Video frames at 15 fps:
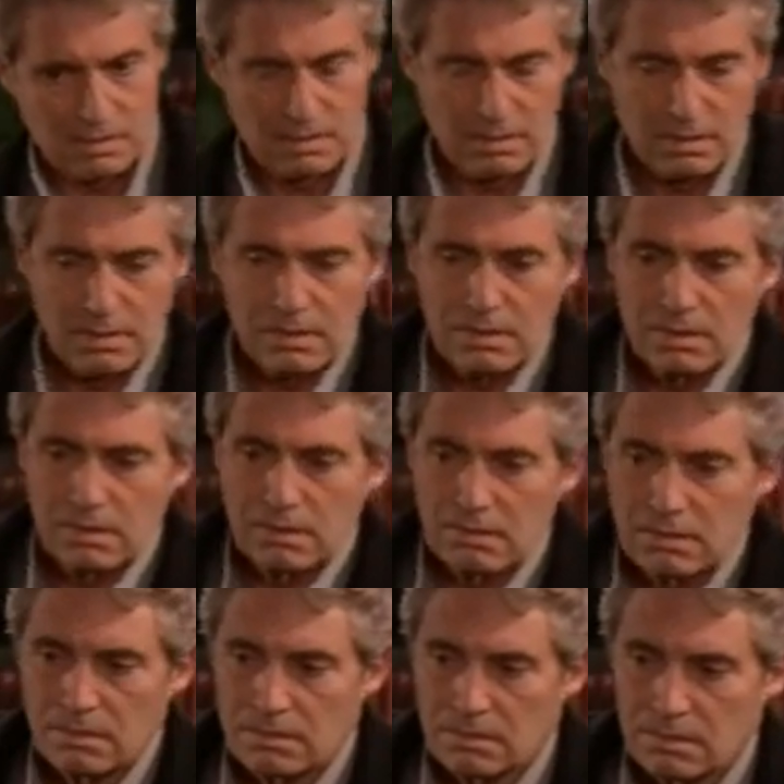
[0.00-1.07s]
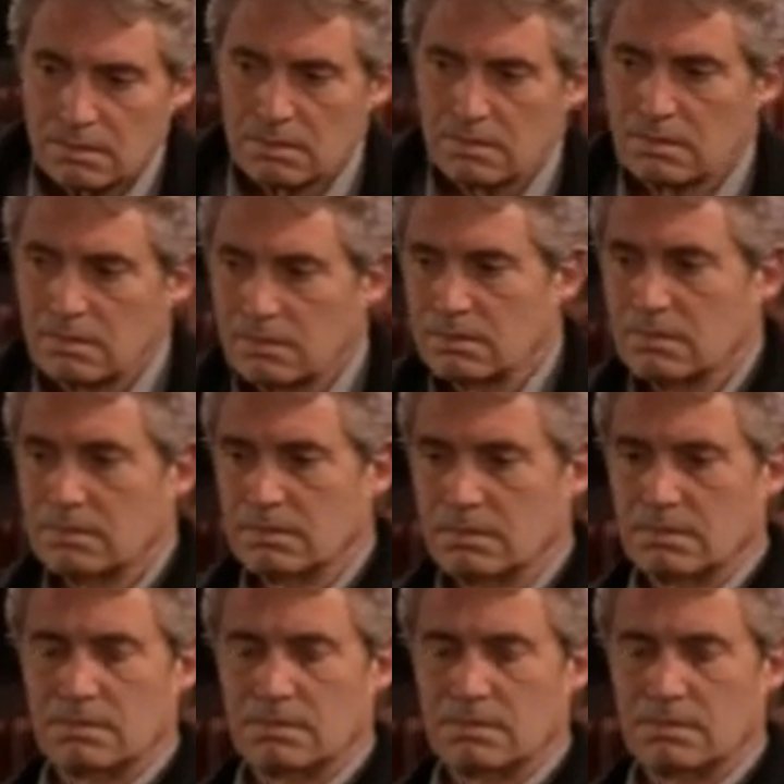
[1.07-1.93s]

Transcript: Nobody speaks.